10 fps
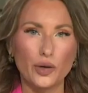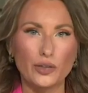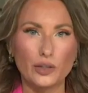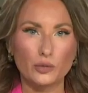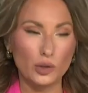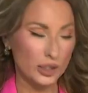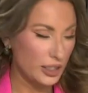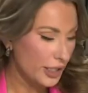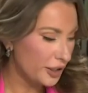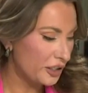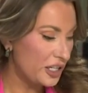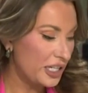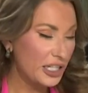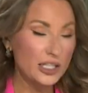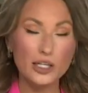Evan. We'll continue,
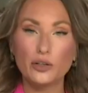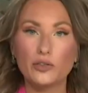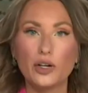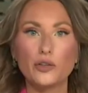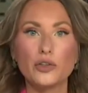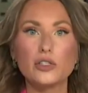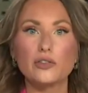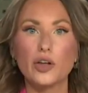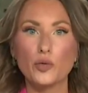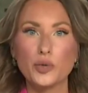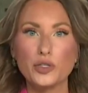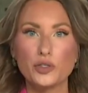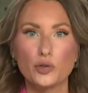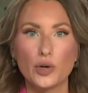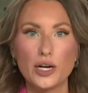continue to follow this developing
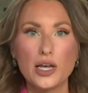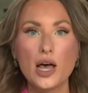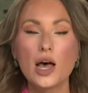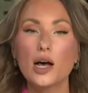story.